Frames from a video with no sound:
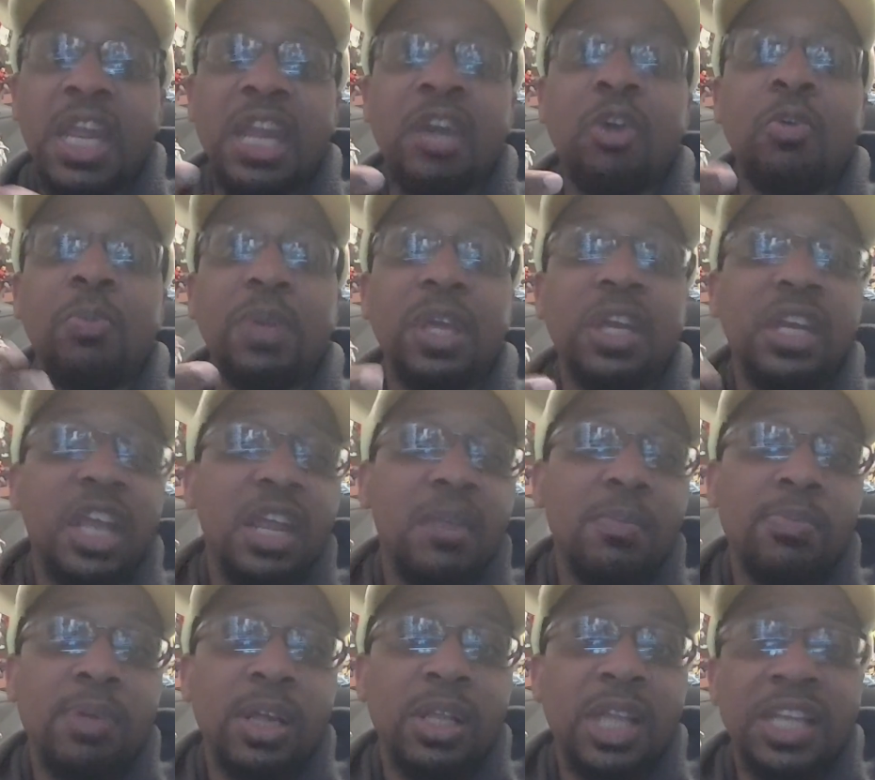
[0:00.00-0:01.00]
And it'll be a
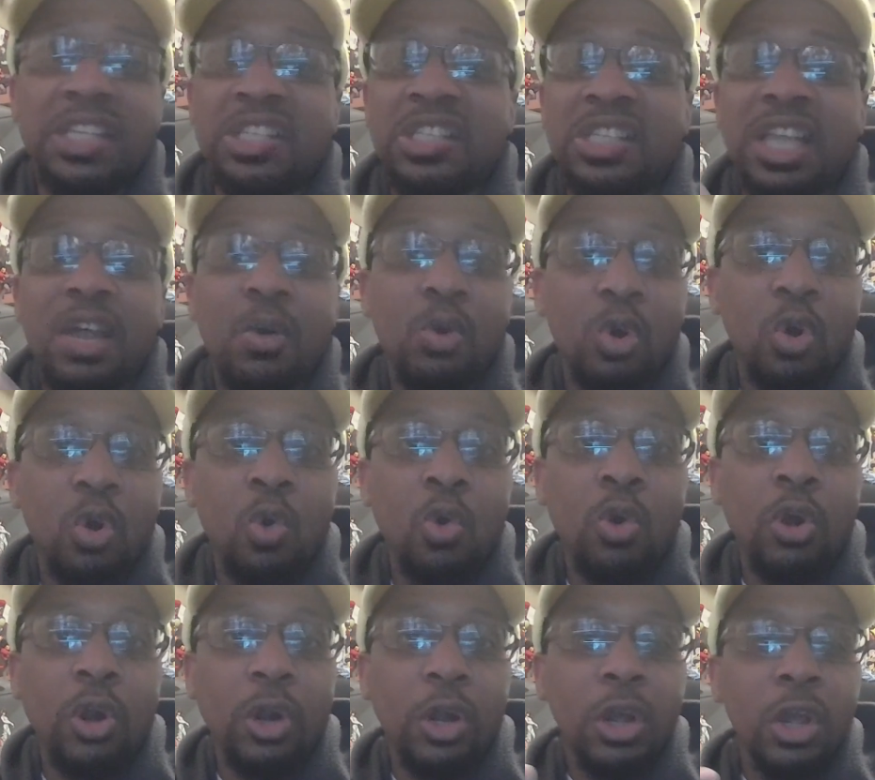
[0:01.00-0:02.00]
name brand like
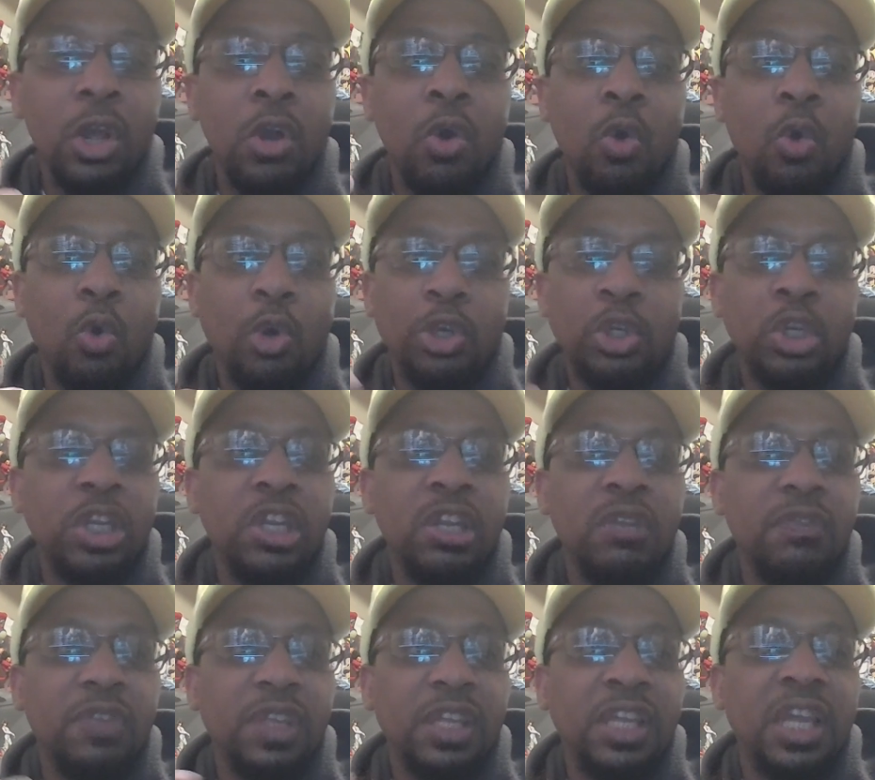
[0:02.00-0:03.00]
Soundcore, or you could
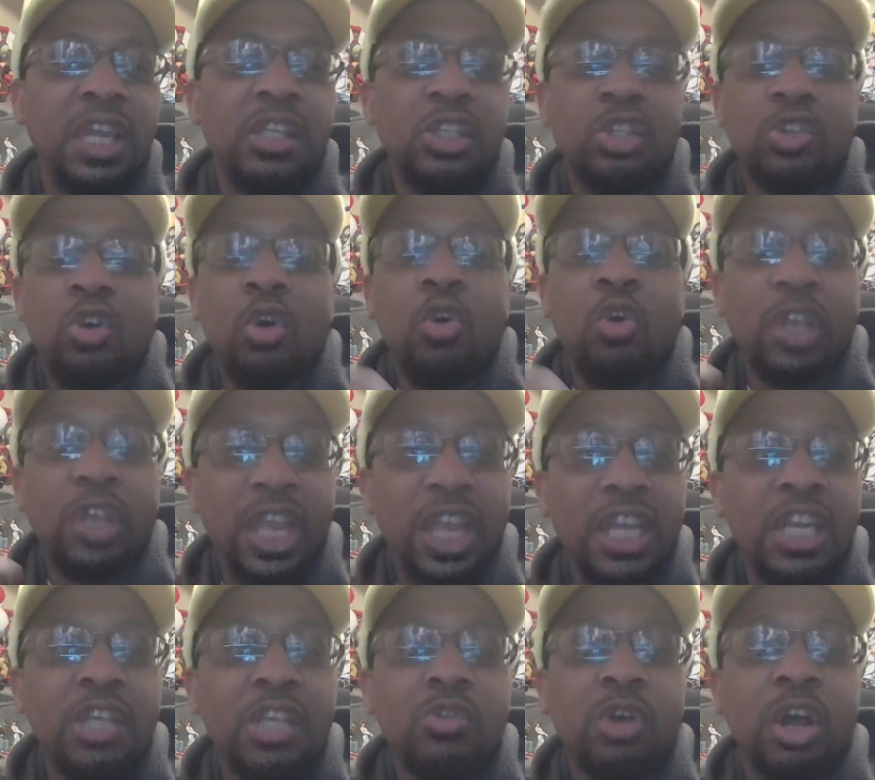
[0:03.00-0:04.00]
even get Skull
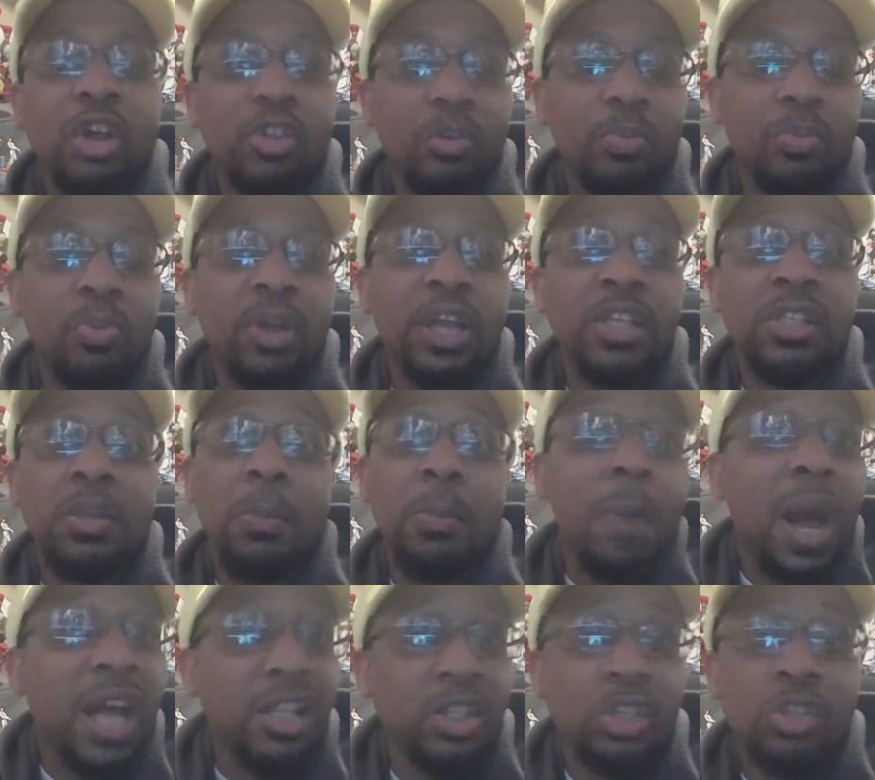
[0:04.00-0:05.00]
Candies or other brands,
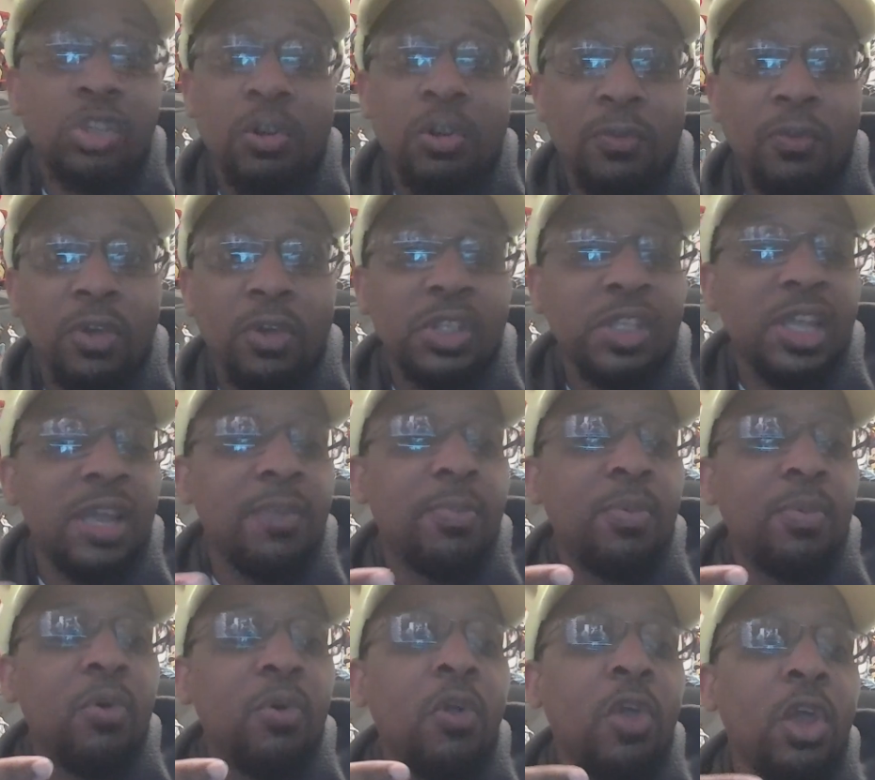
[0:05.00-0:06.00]
Monster, for
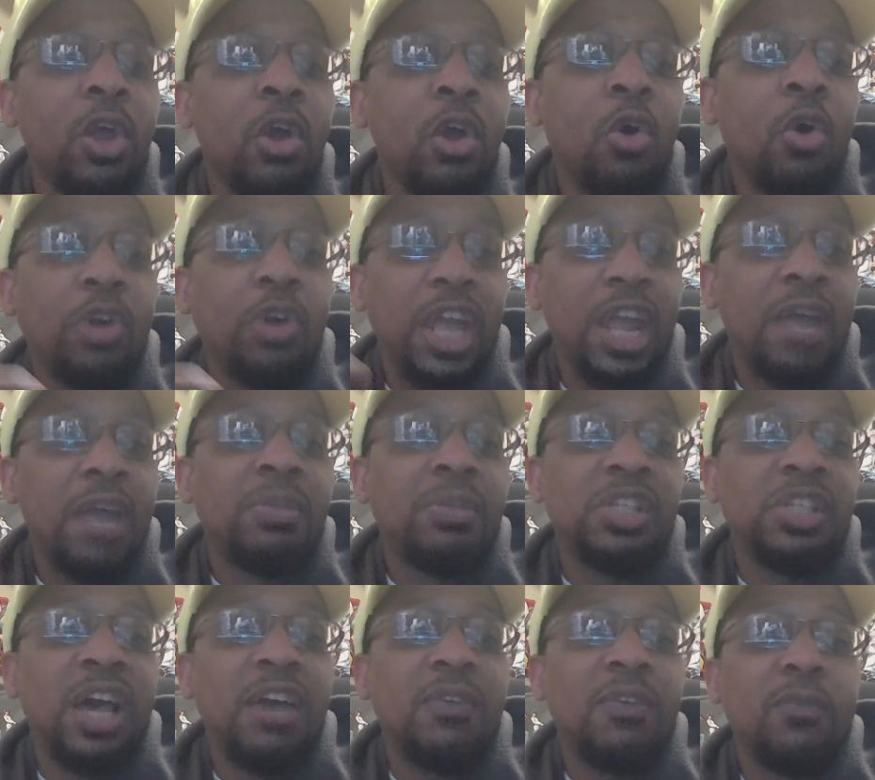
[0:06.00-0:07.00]
example, on
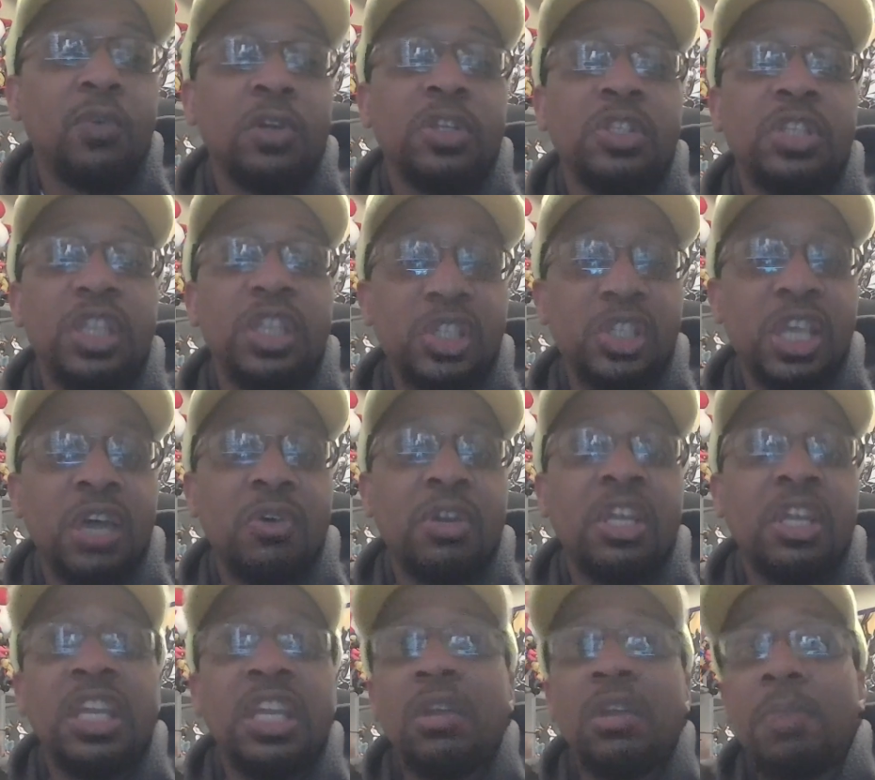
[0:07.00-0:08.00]
Amazon for a
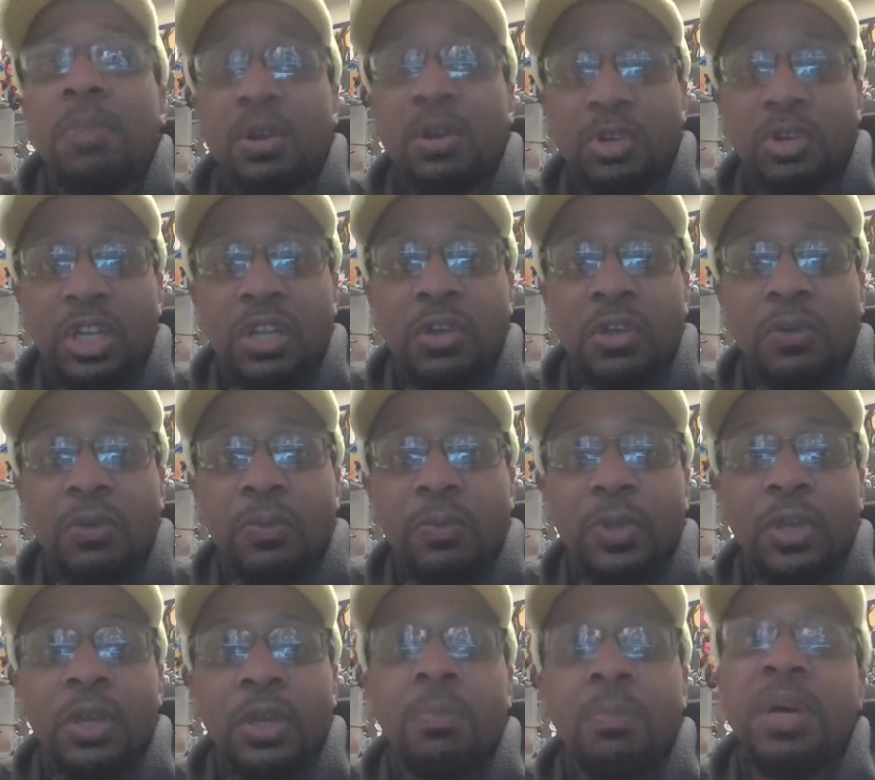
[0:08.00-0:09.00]
discount and get a better deal.
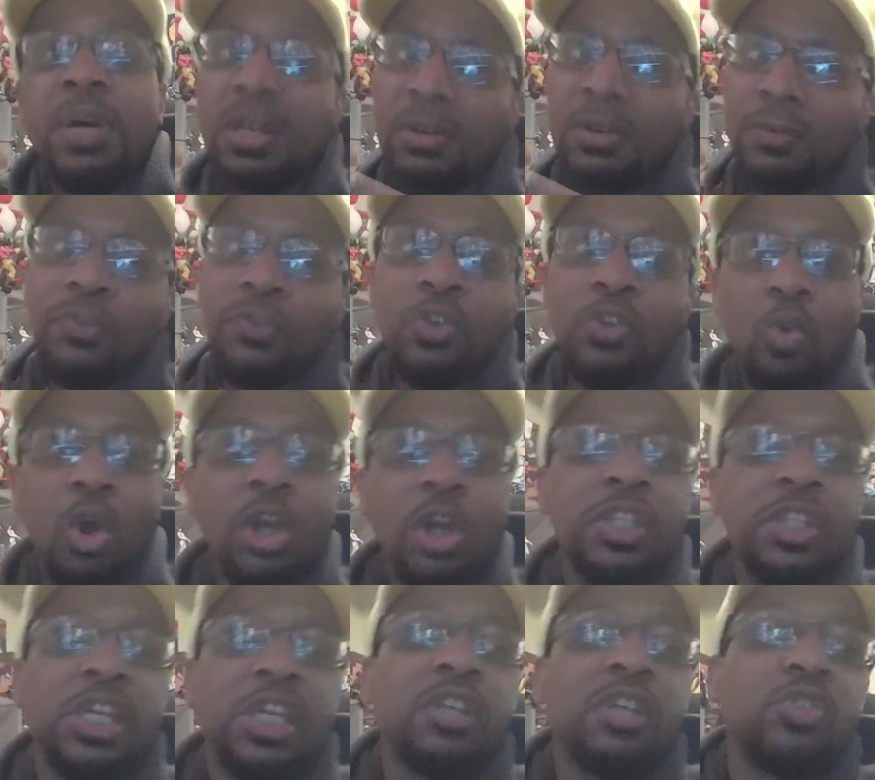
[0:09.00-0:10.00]
But to walk
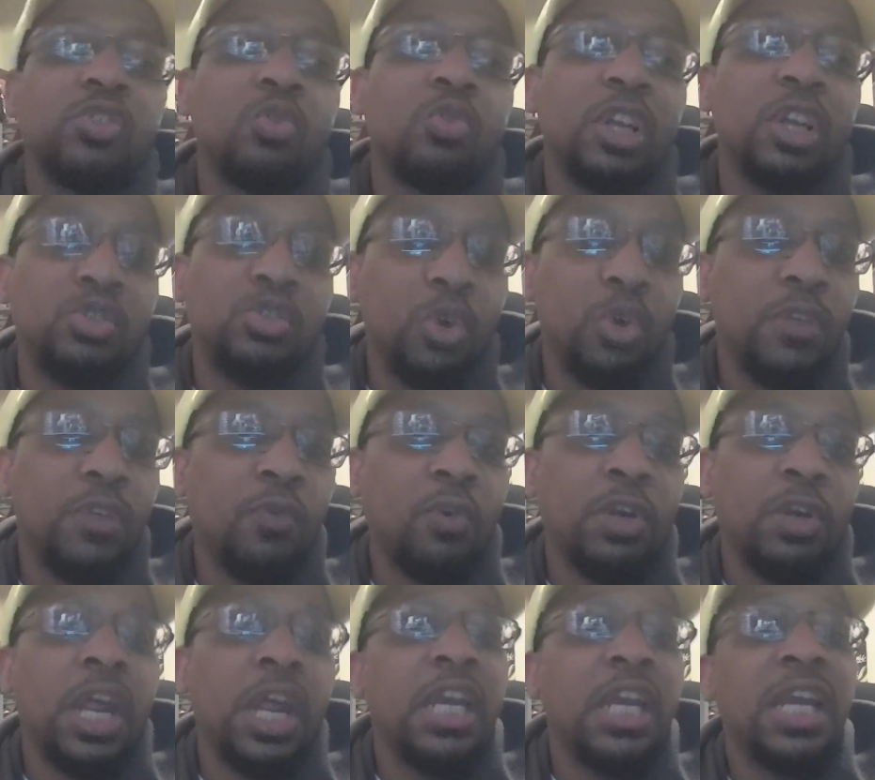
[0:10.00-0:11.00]
inside a store at
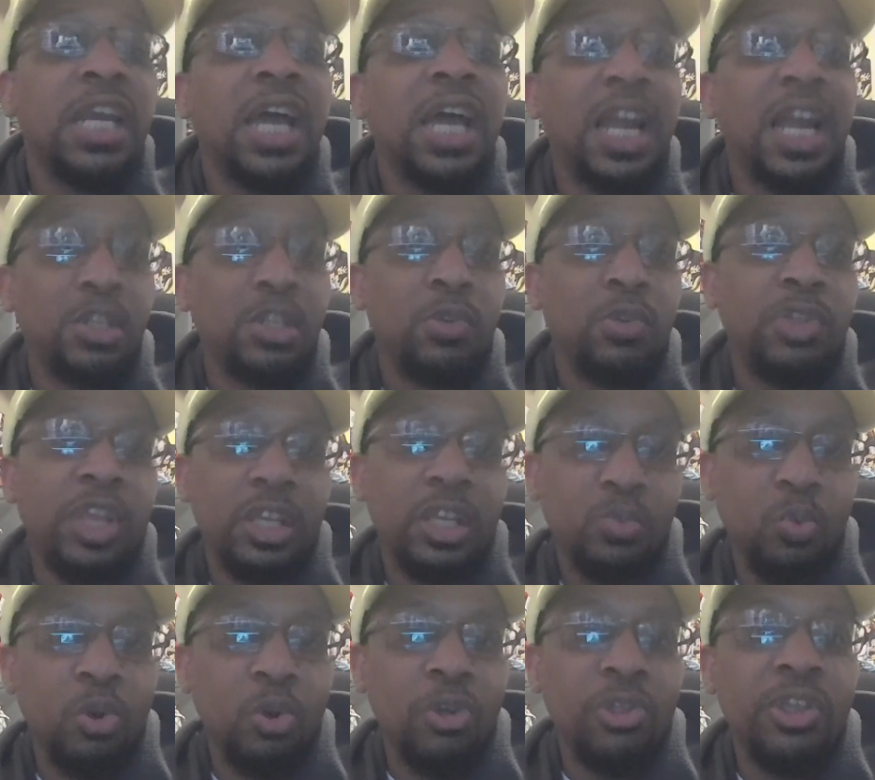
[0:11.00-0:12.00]
$24.99, I do think
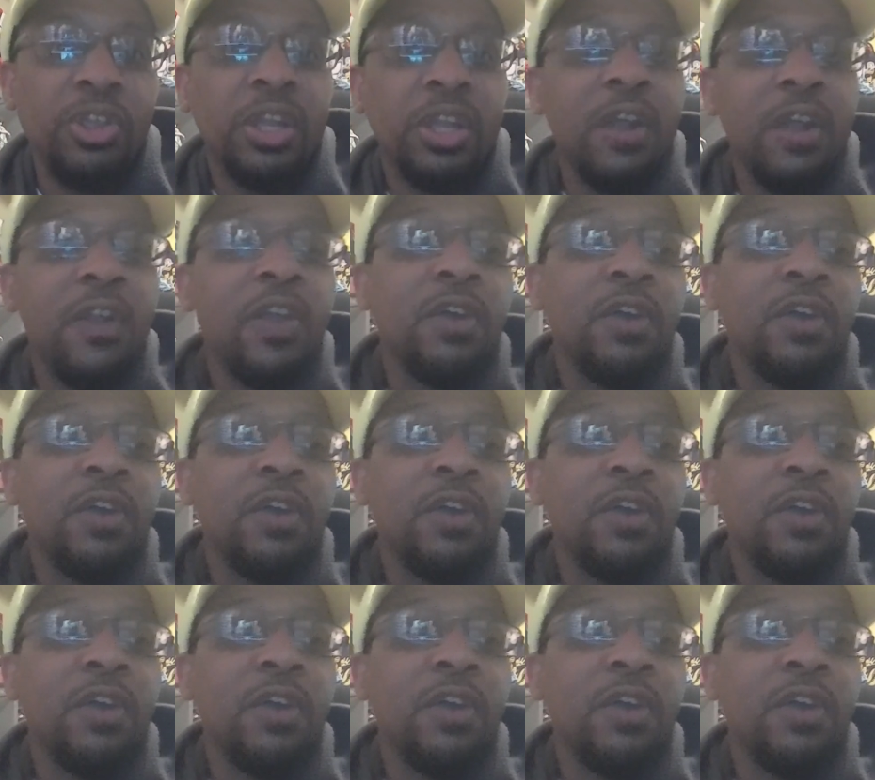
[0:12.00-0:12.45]
it's worth it.